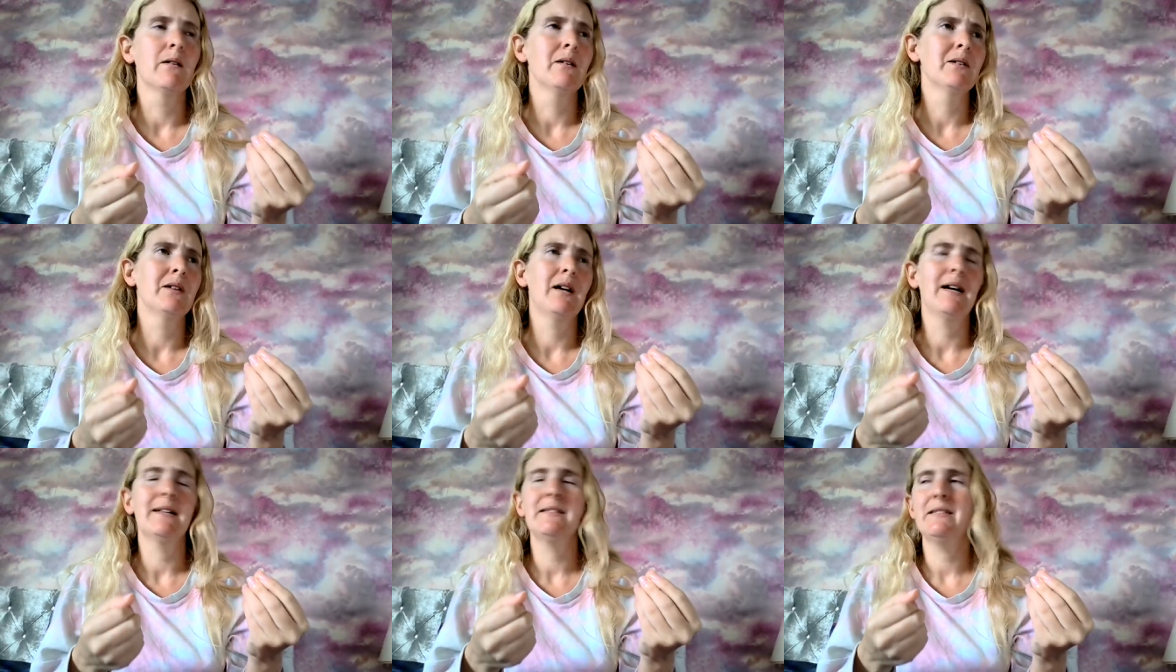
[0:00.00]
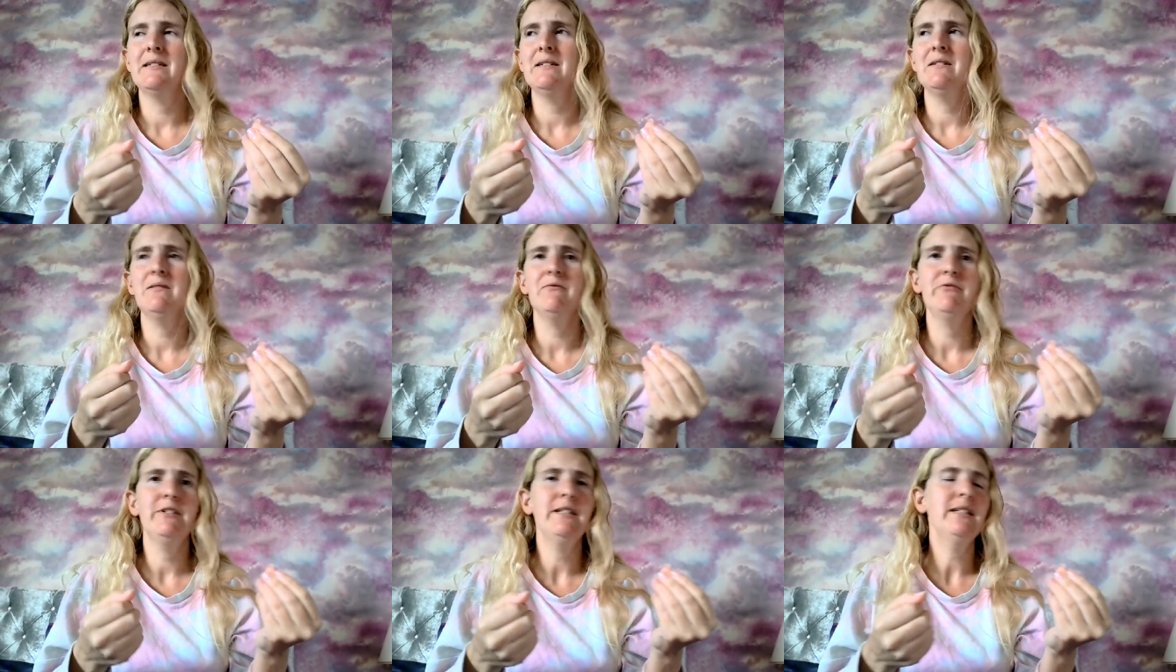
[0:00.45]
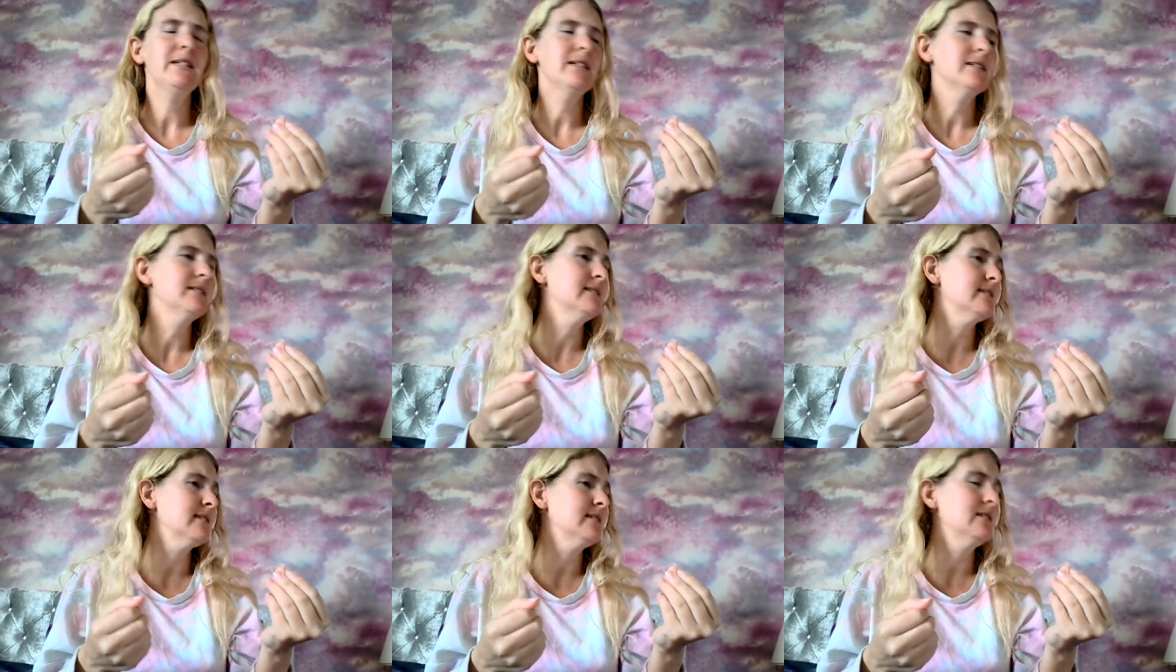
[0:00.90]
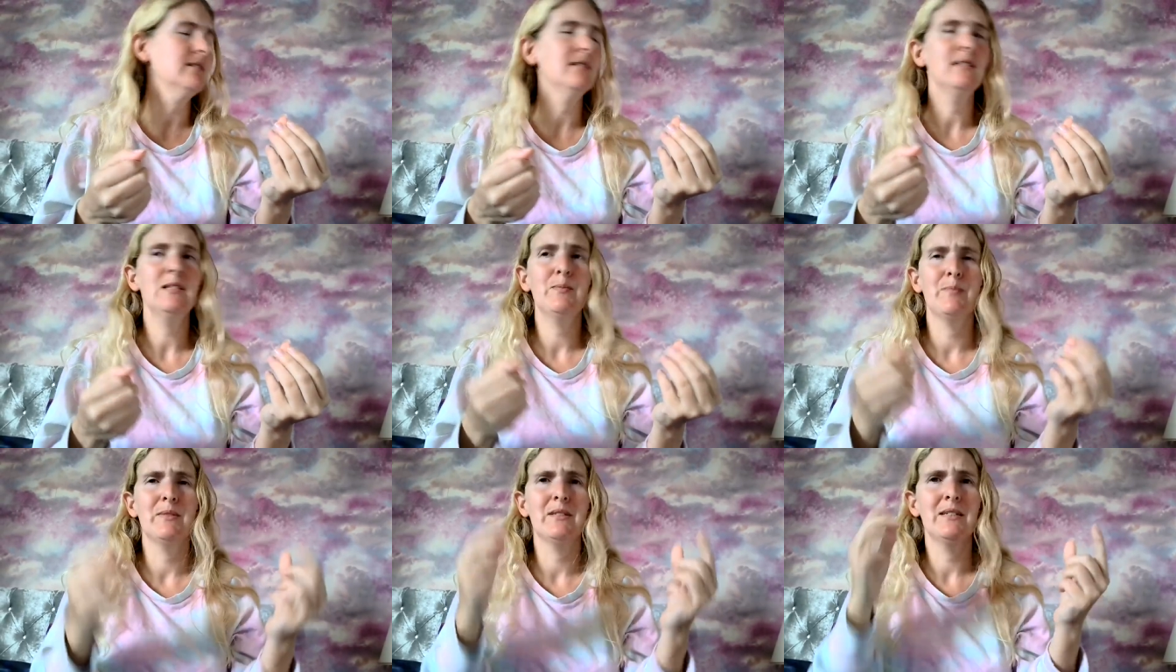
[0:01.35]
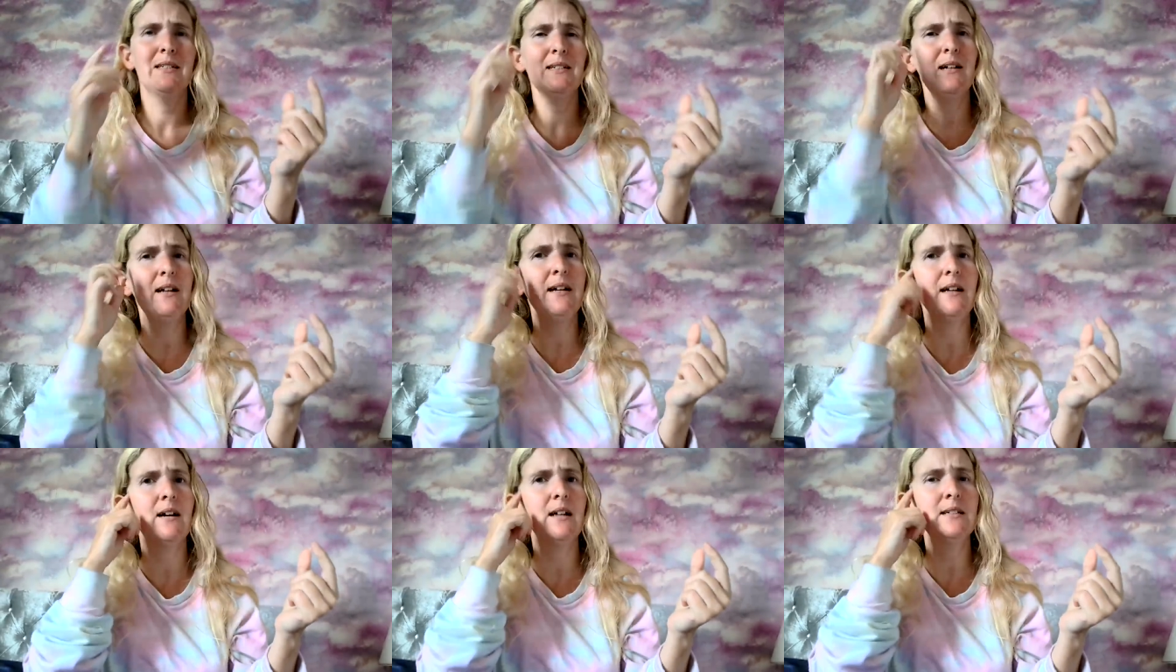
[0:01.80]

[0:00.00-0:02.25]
well, I didn't really consent to this, but did I?